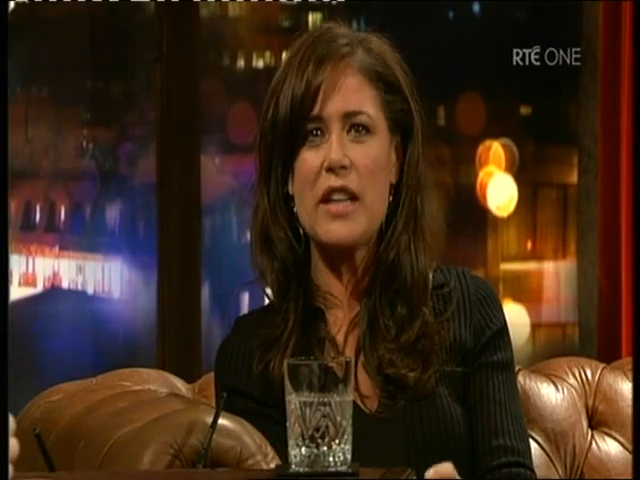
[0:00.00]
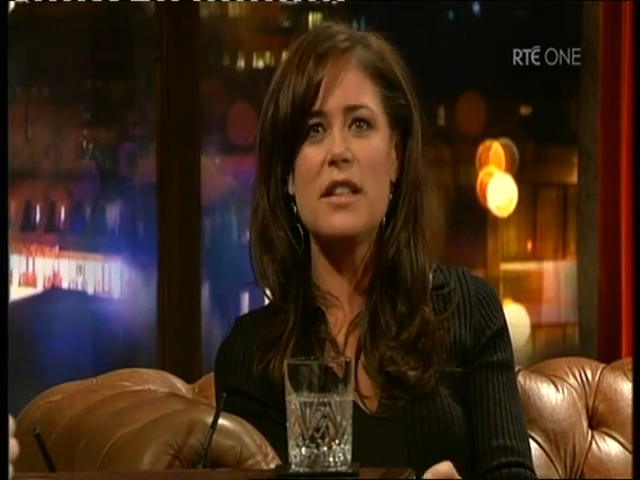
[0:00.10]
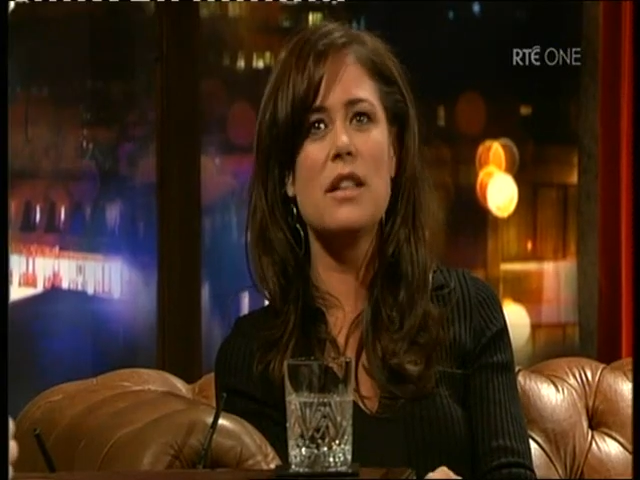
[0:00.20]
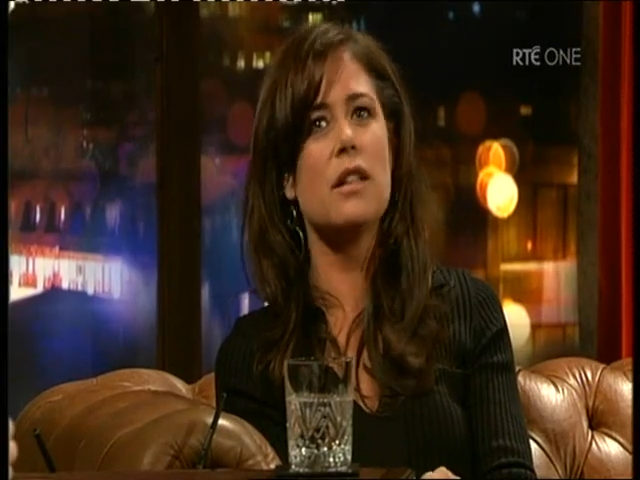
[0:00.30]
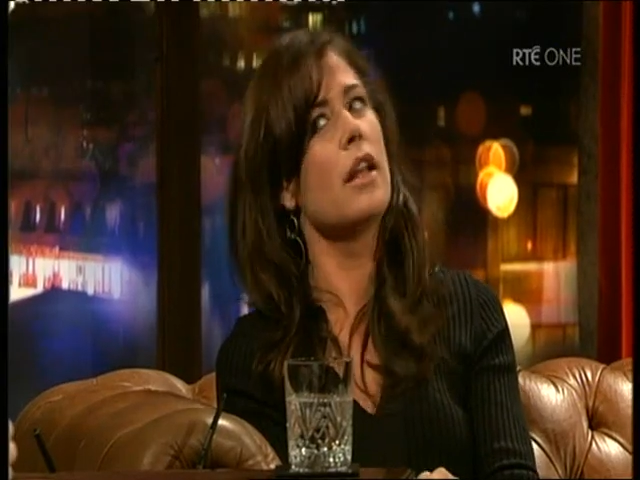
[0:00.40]
They
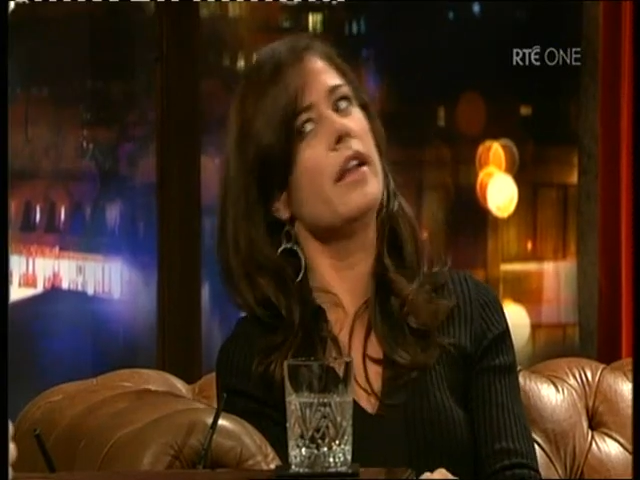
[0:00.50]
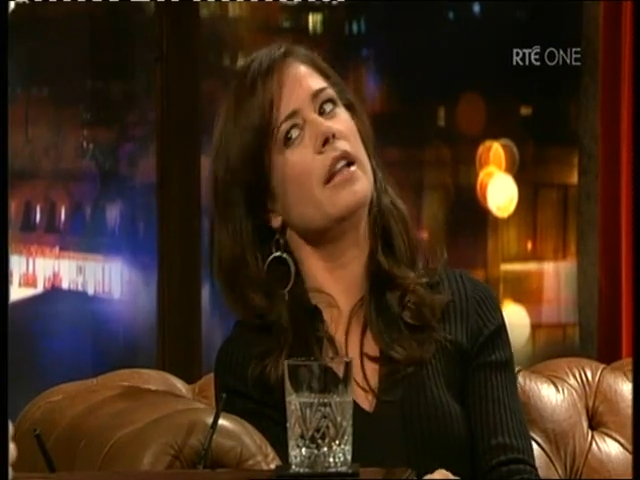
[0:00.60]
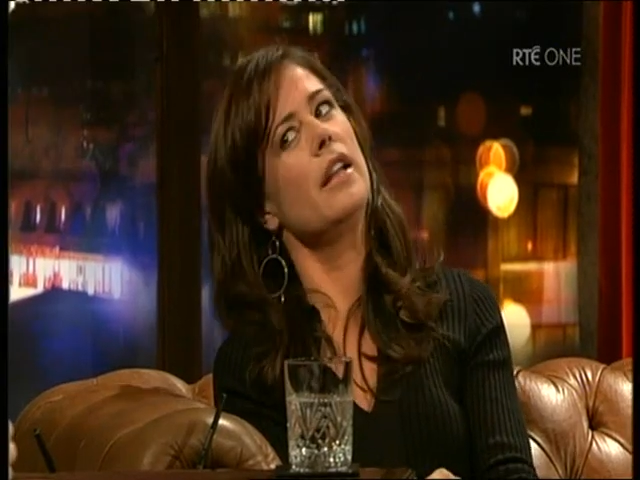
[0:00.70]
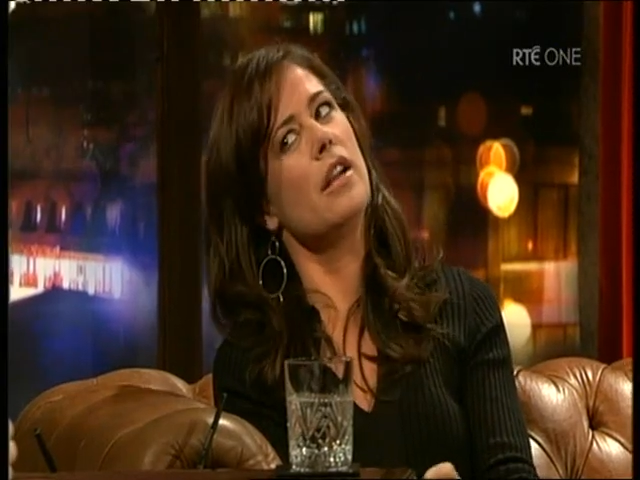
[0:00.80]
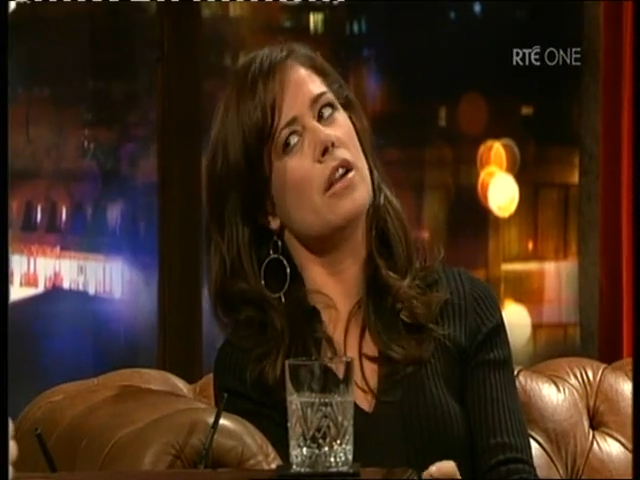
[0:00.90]
didn't
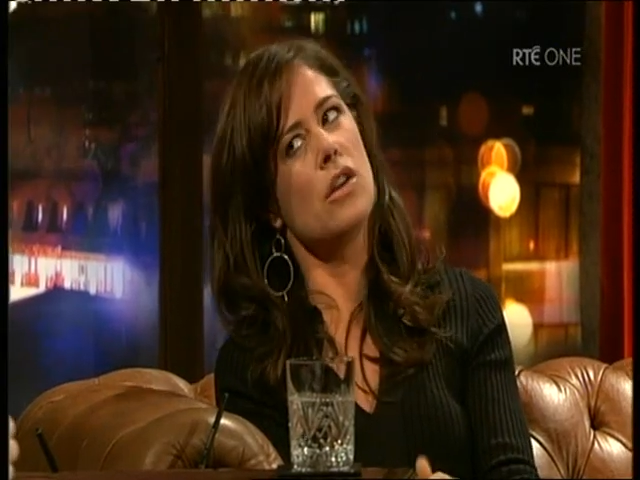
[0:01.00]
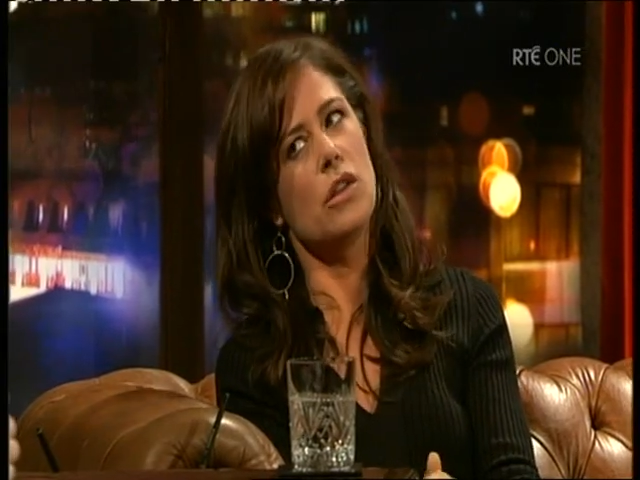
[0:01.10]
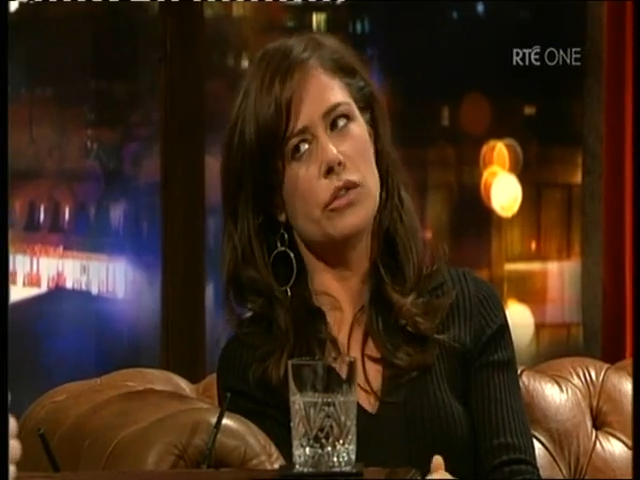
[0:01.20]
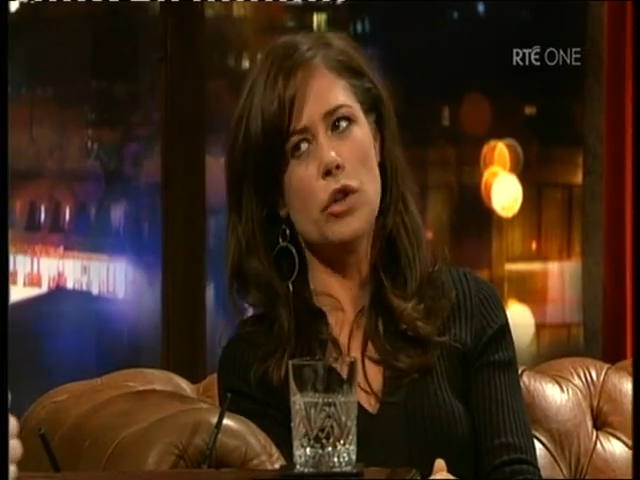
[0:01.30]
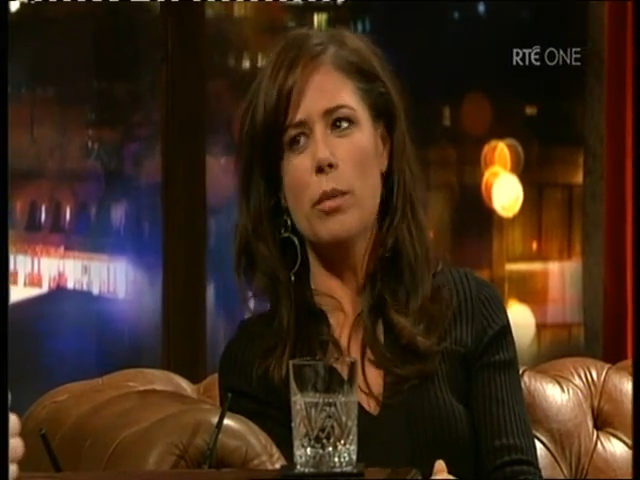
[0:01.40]
like it at
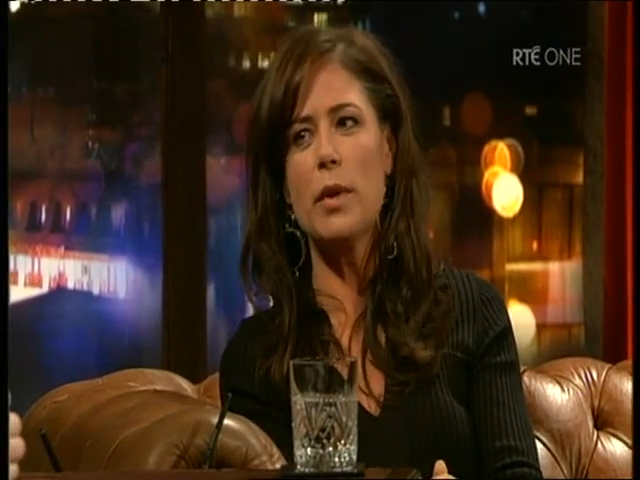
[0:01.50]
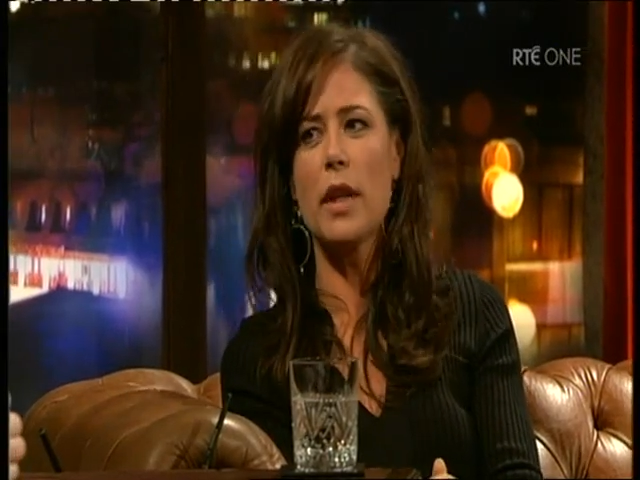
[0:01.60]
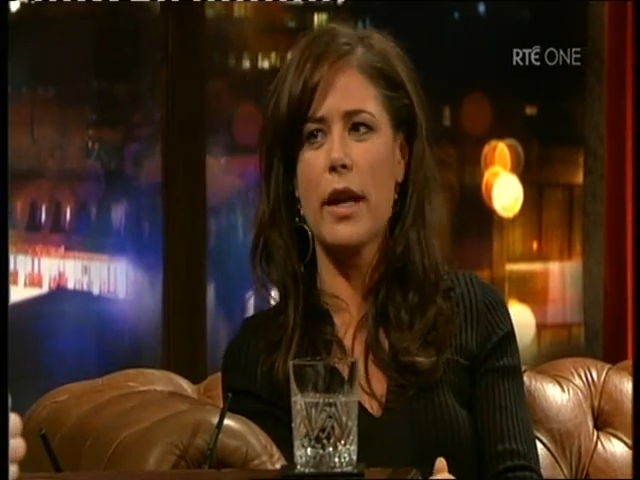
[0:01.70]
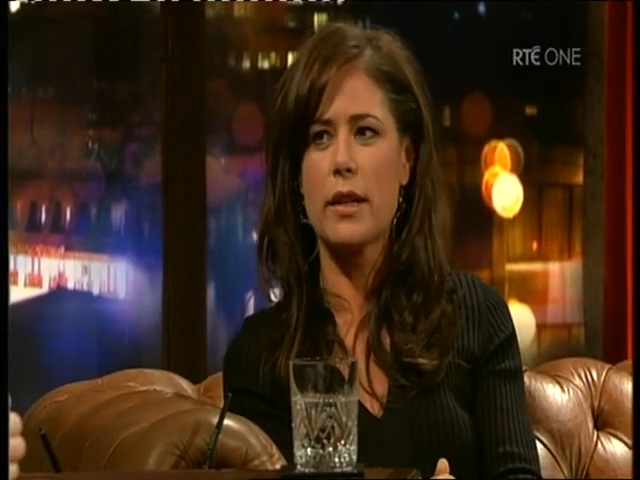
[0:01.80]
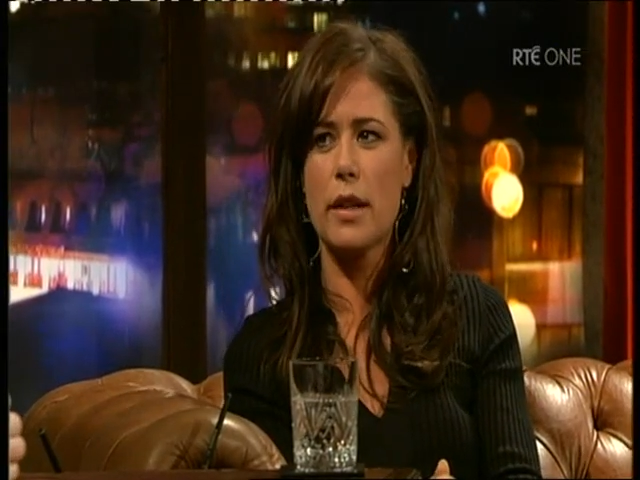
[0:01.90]
all.
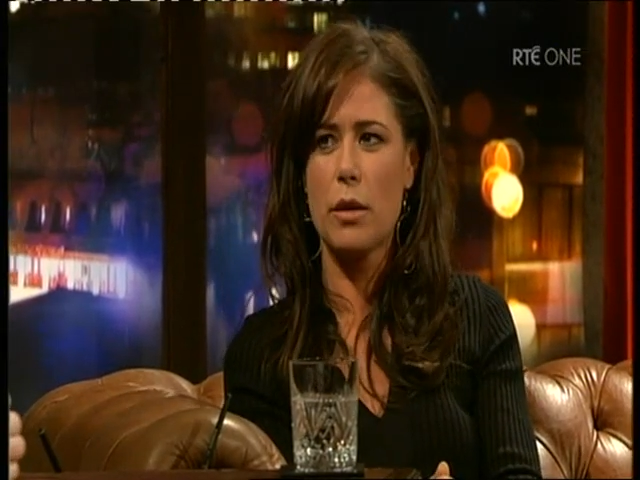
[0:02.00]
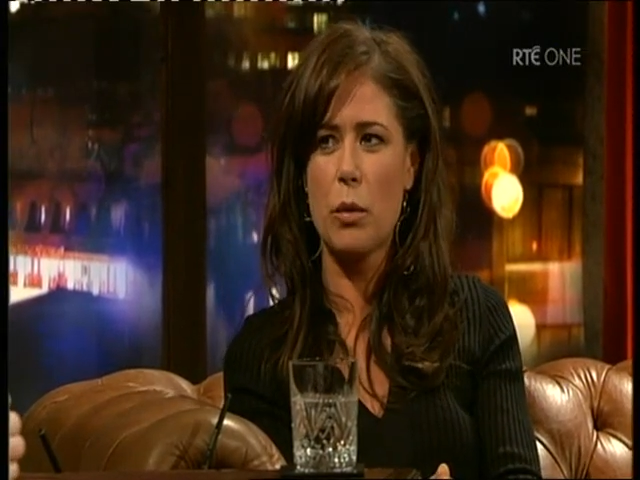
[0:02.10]
Nobody liked it.